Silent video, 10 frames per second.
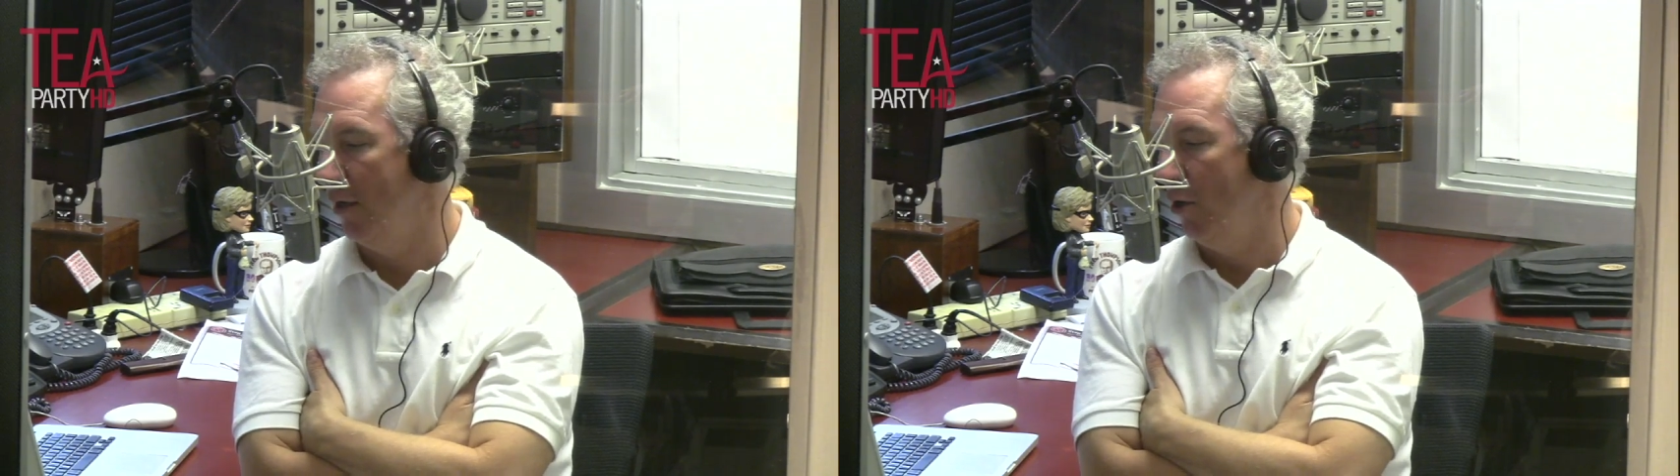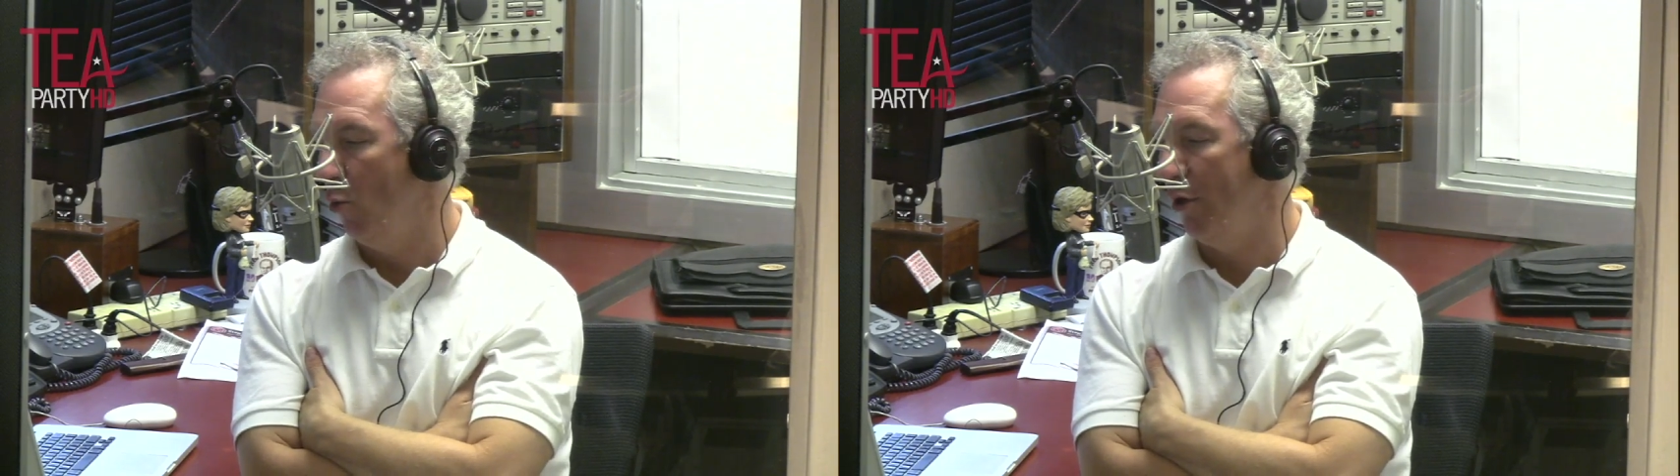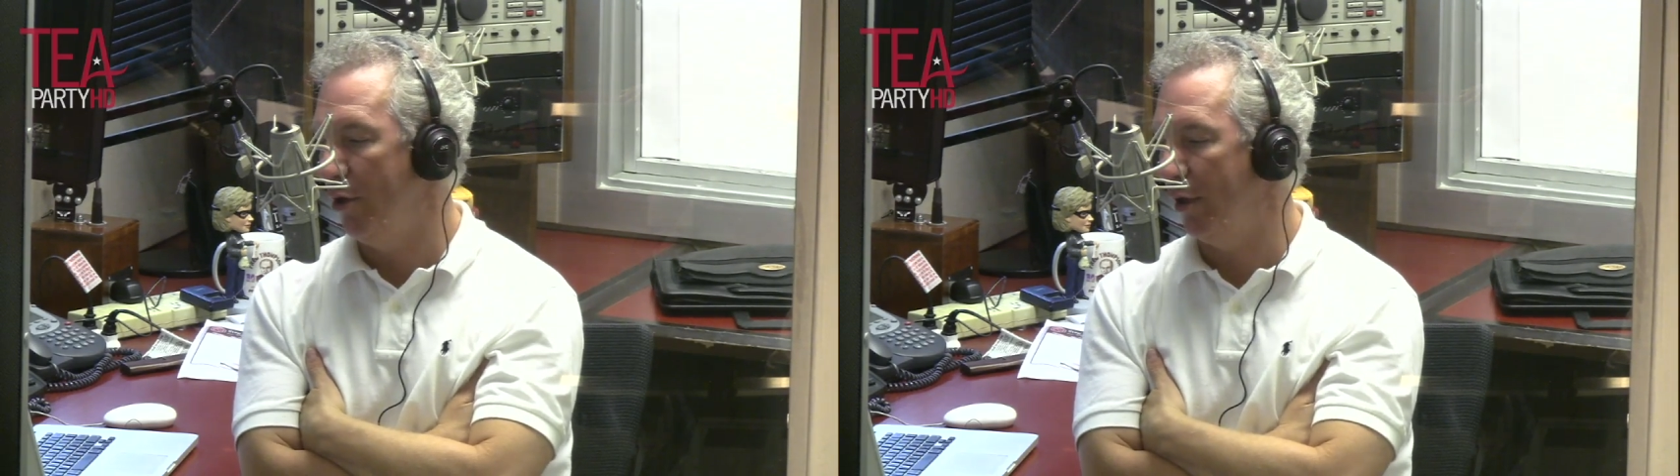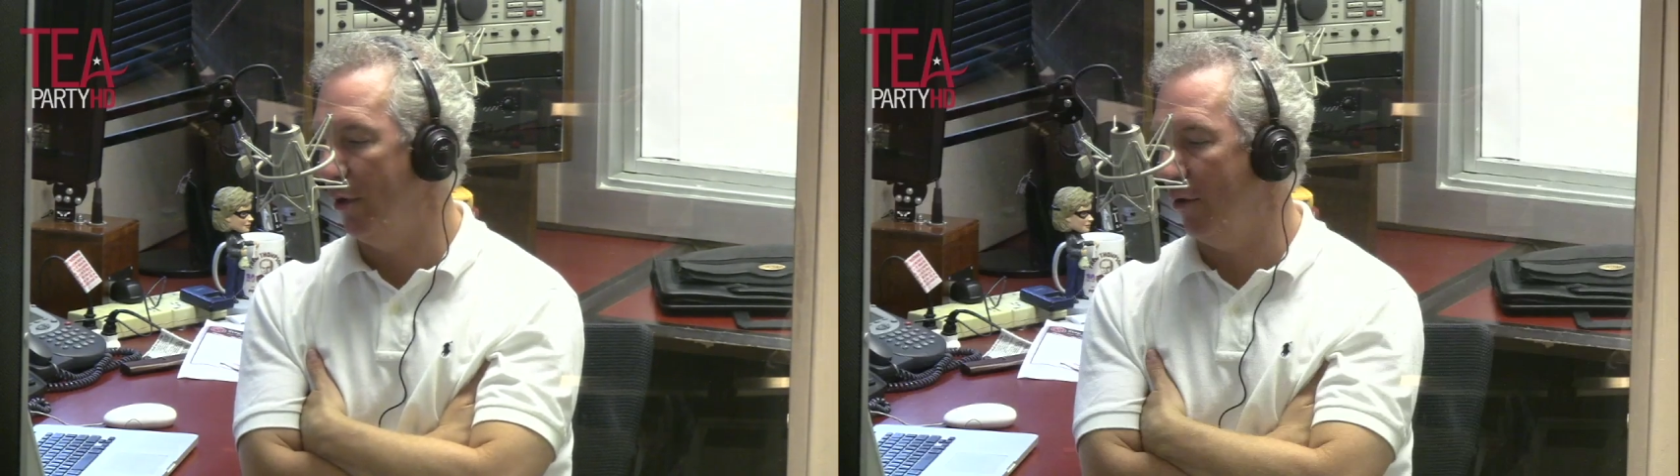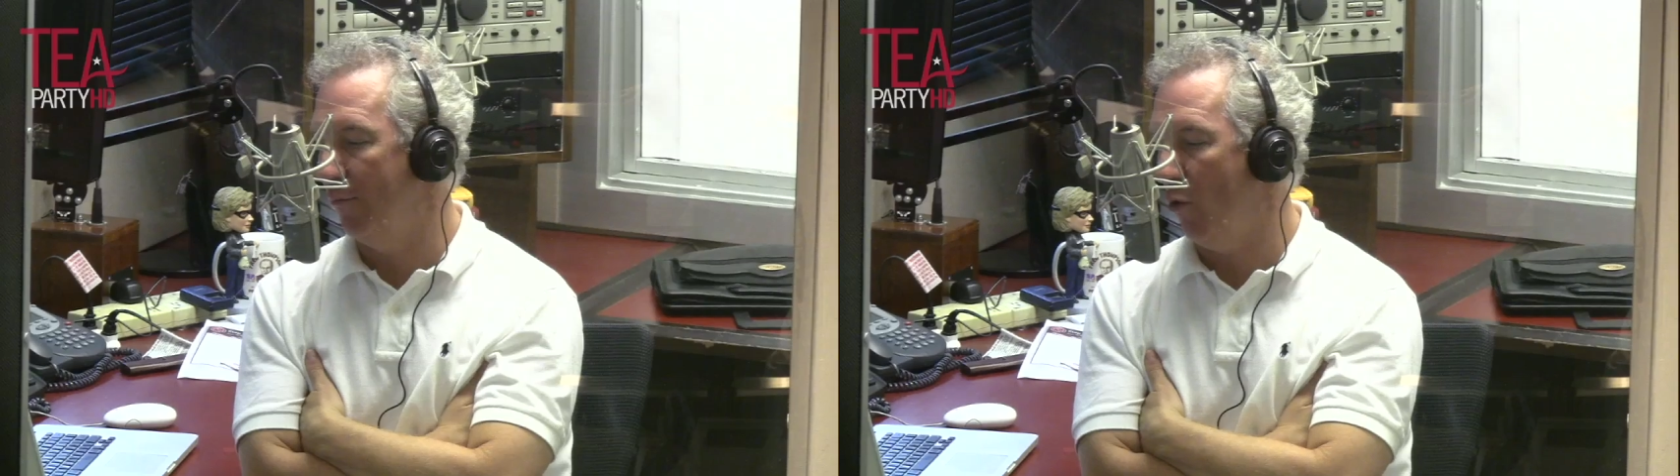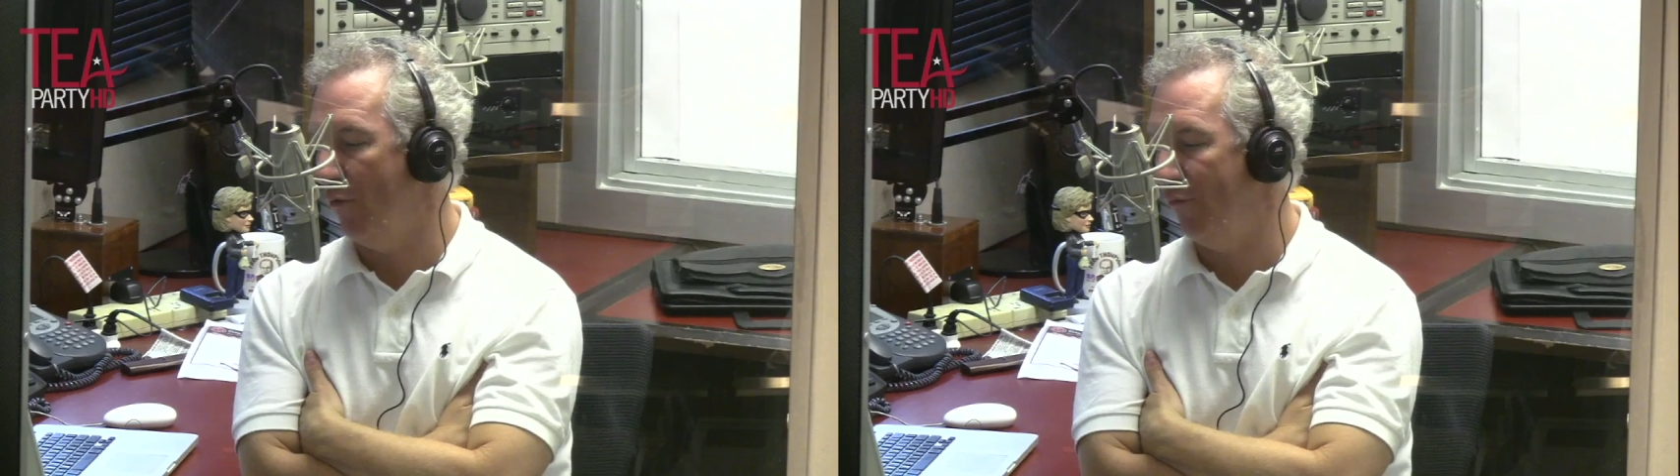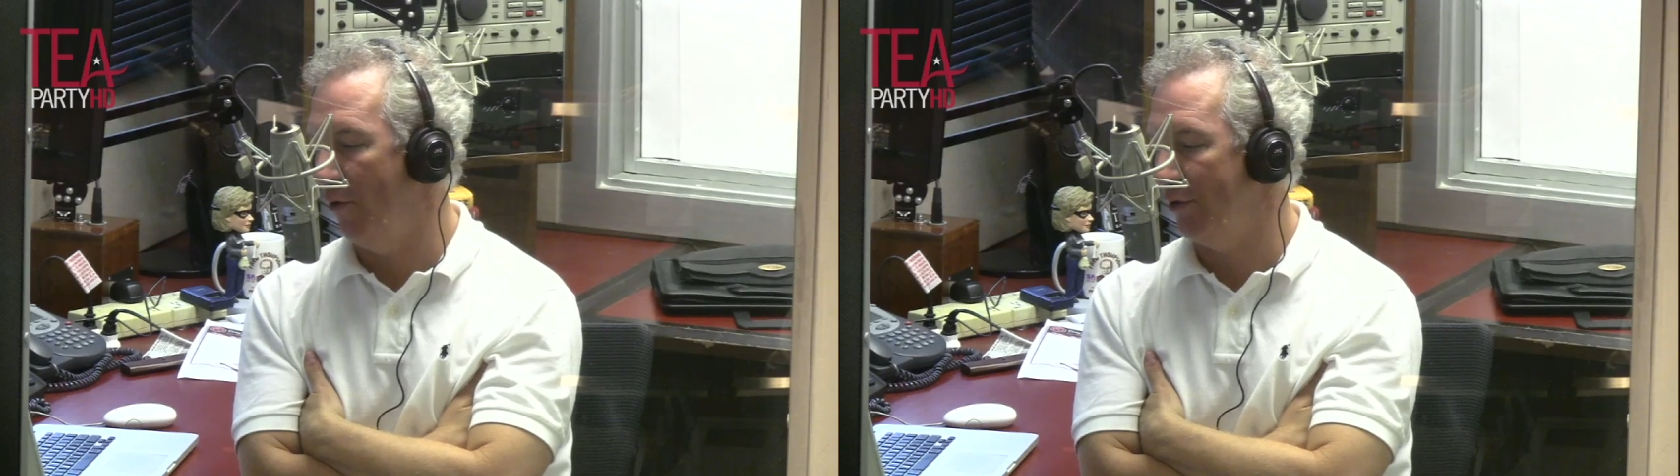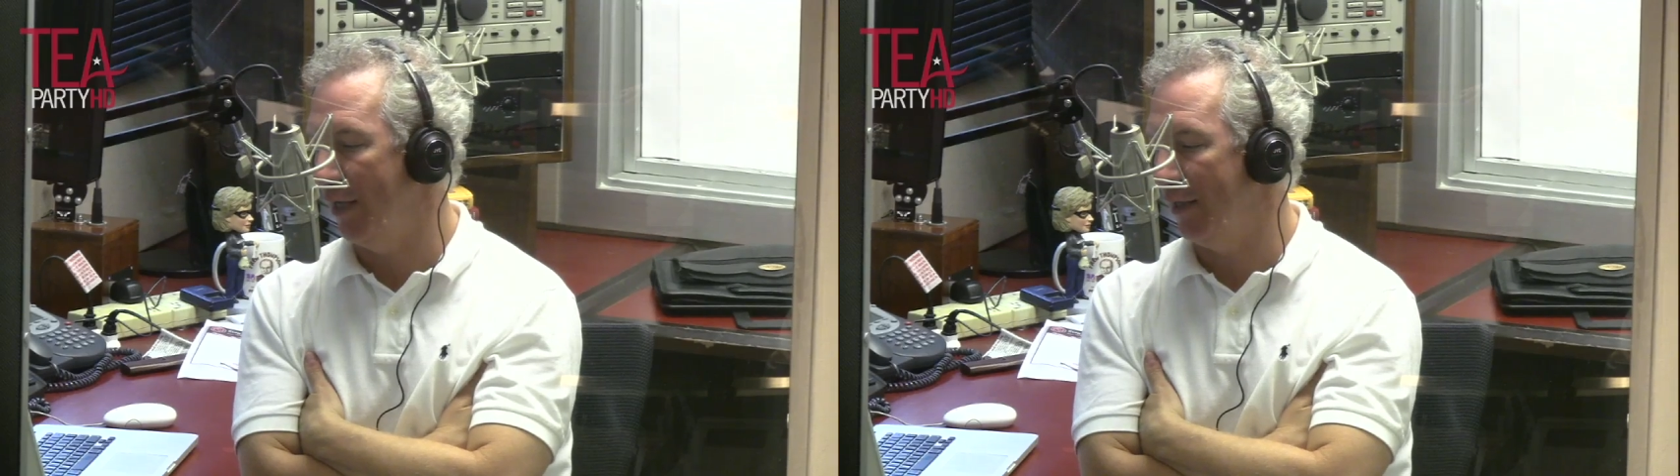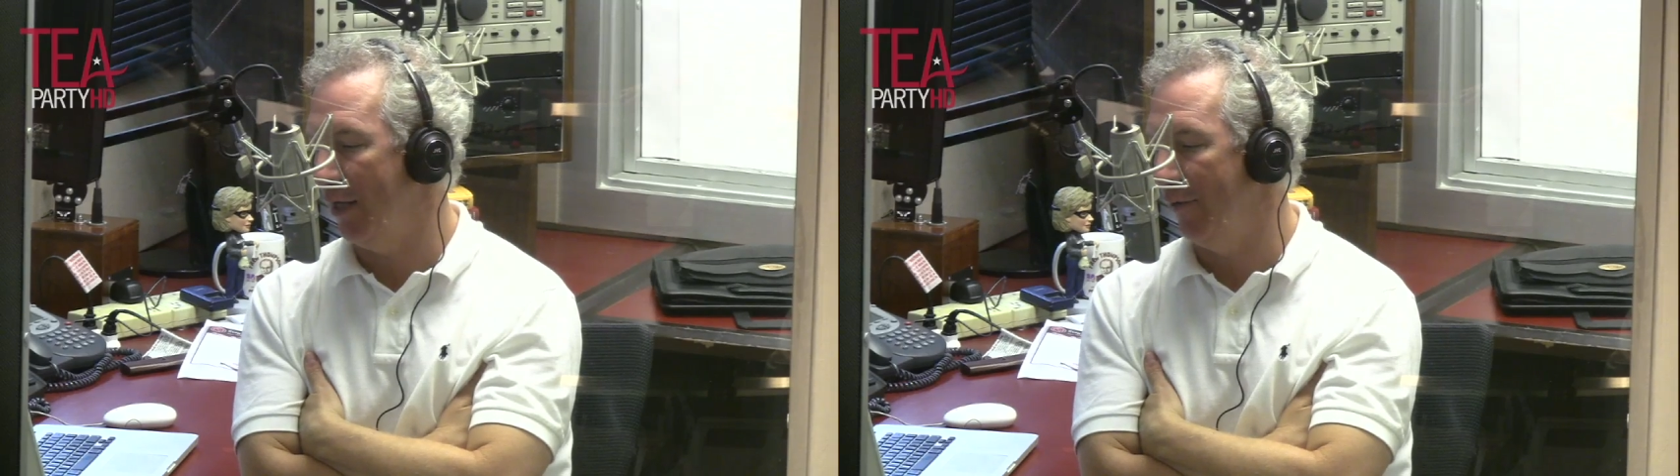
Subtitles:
Well, you can learn more, folks, out there,